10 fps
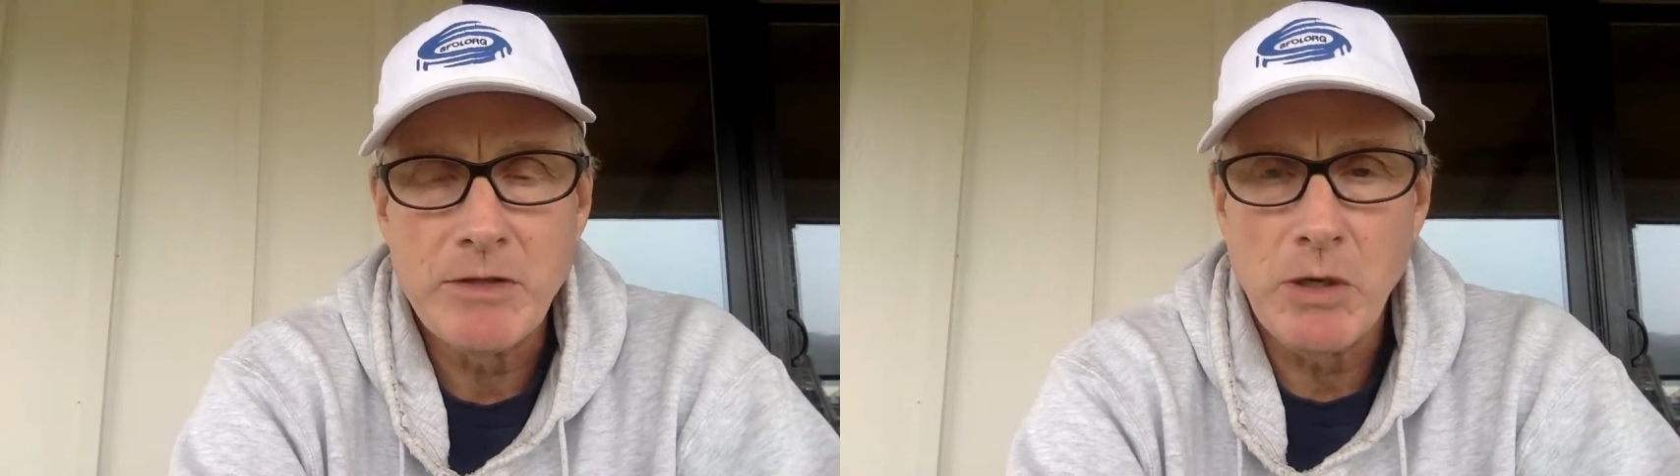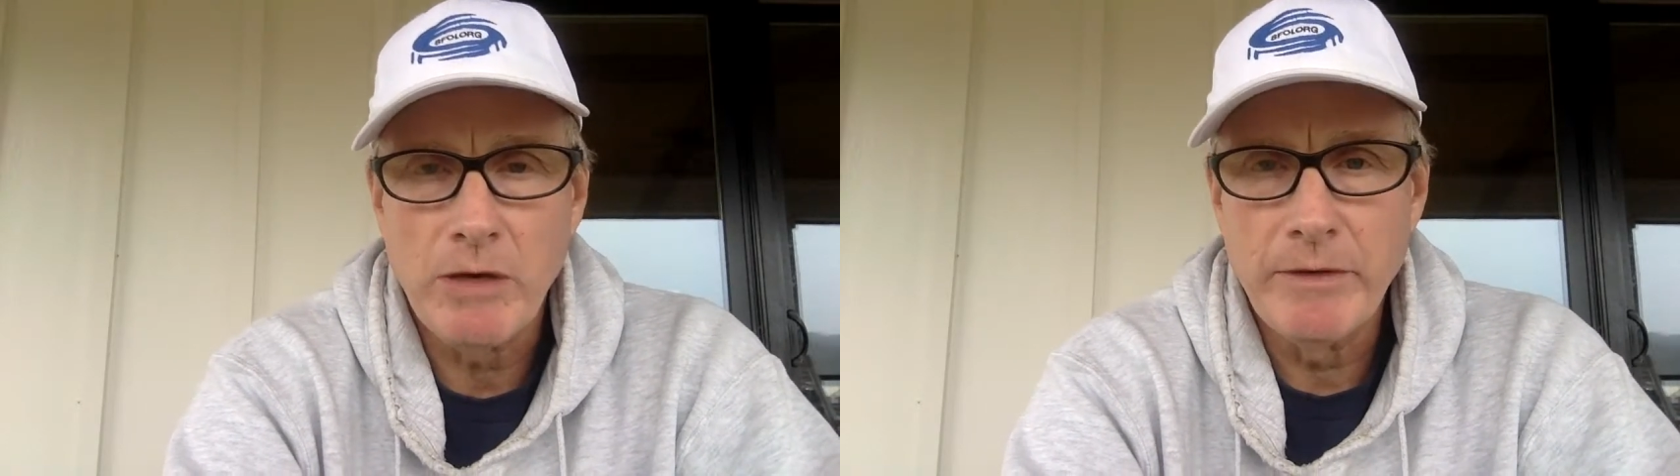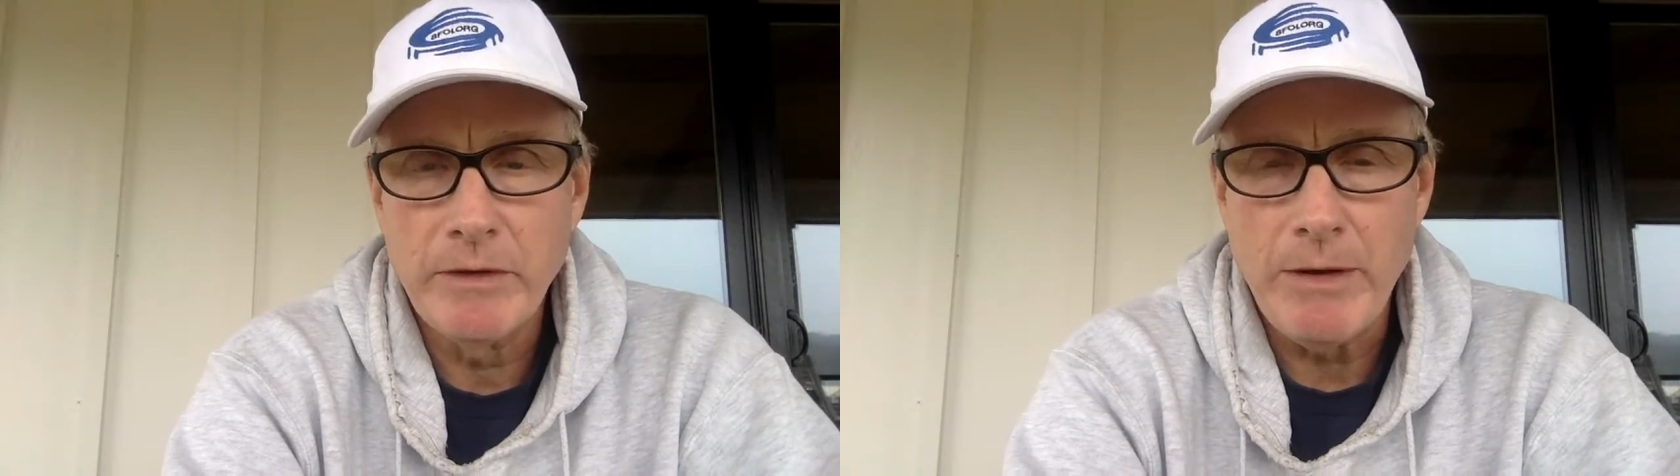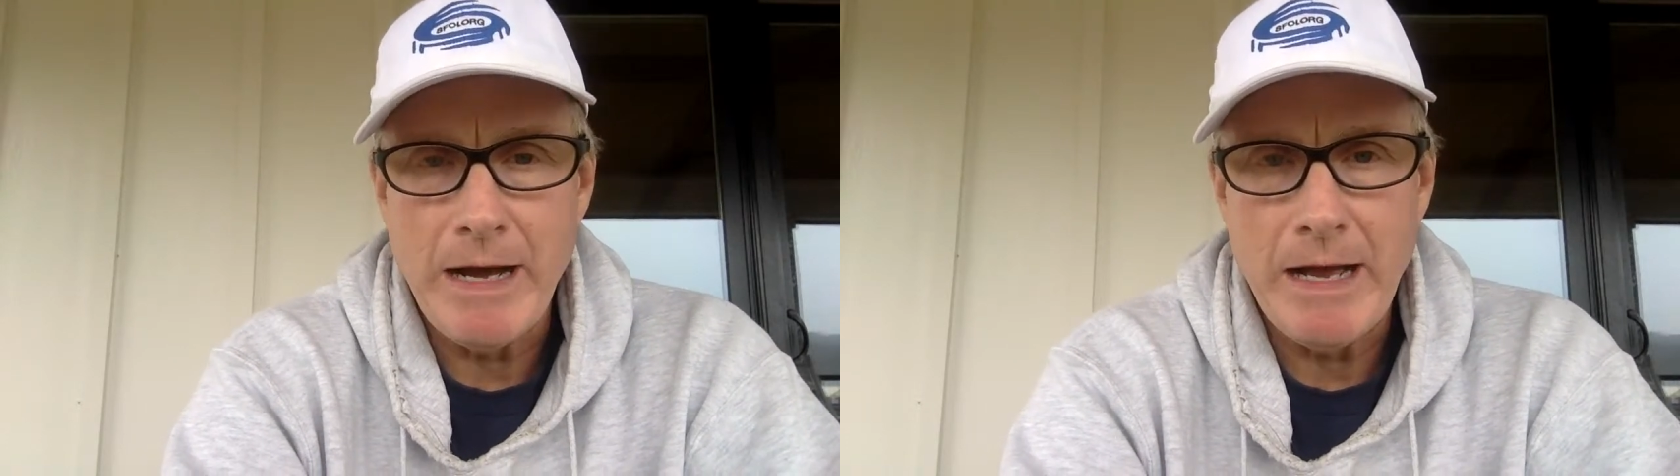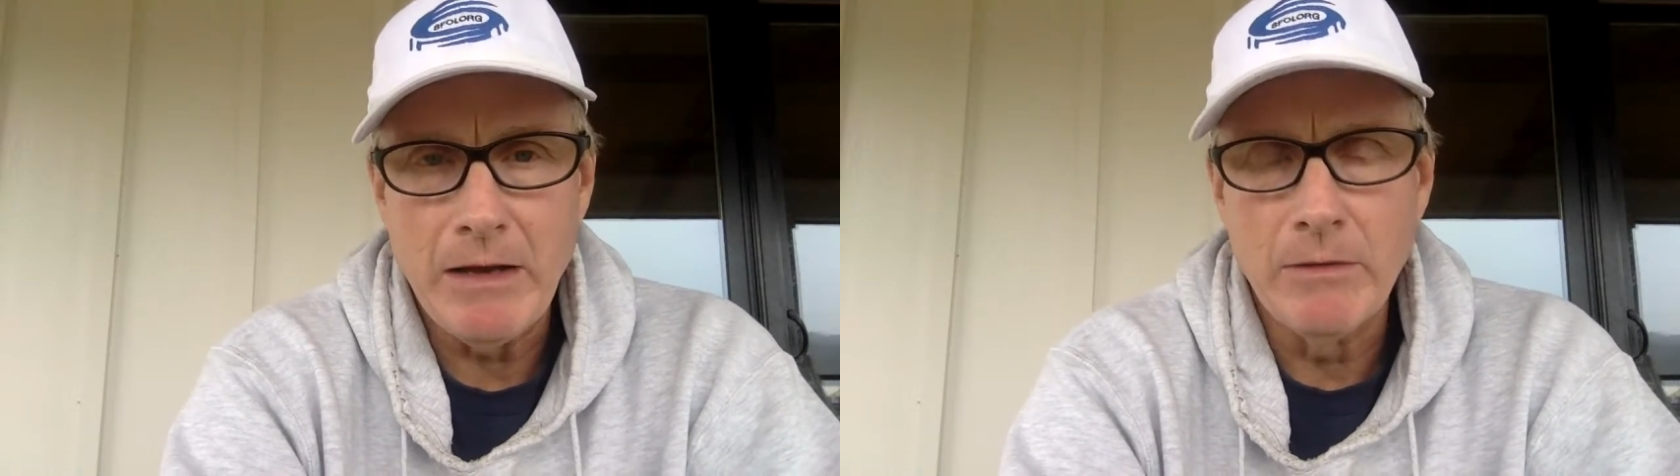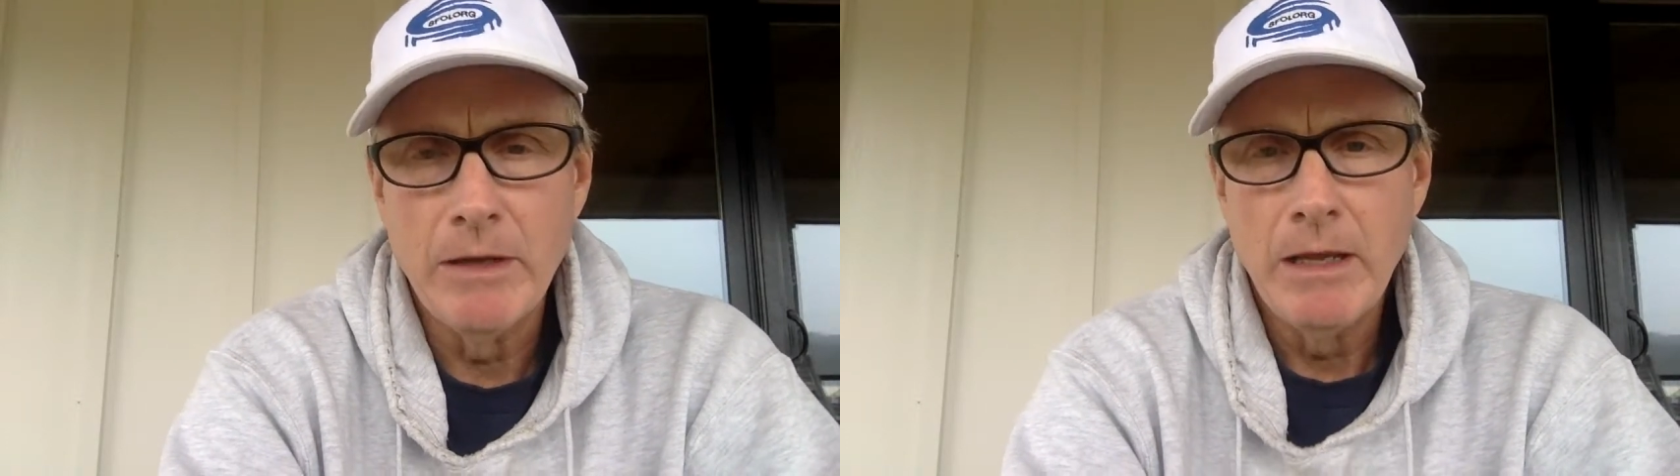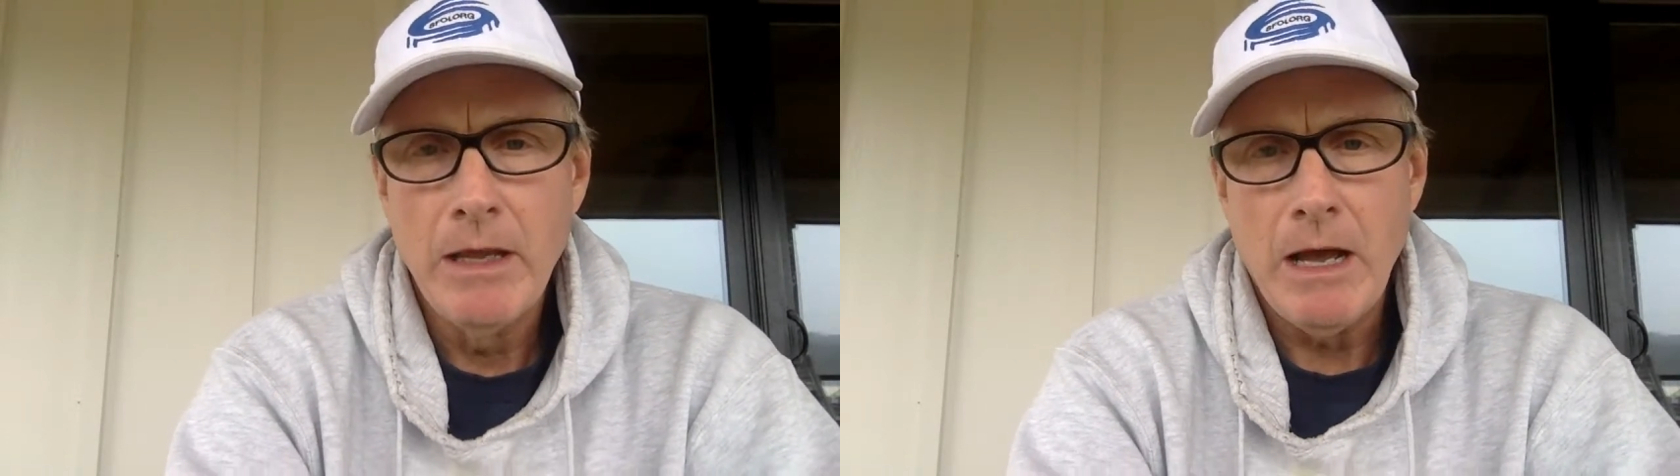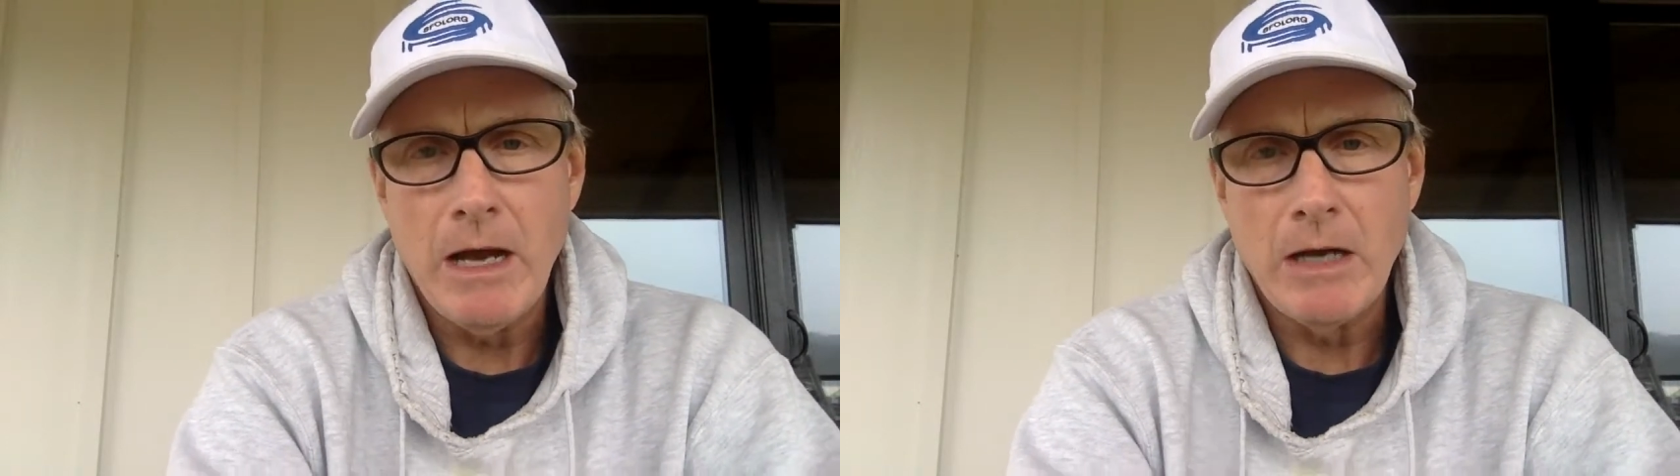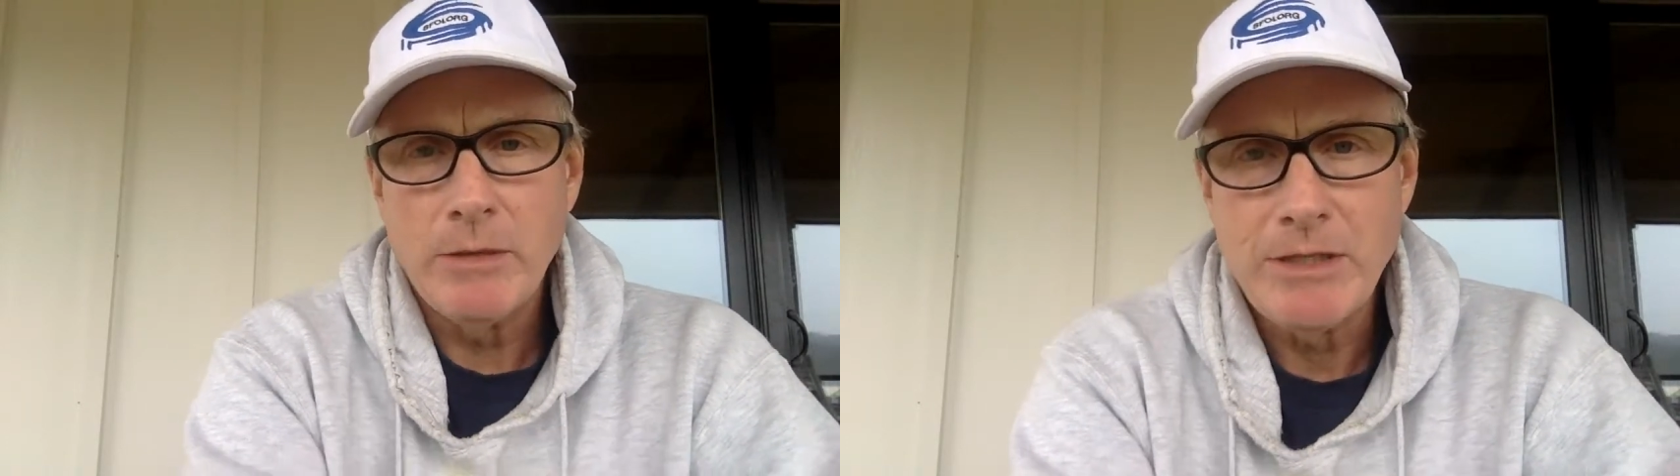Circleville, Ohio, October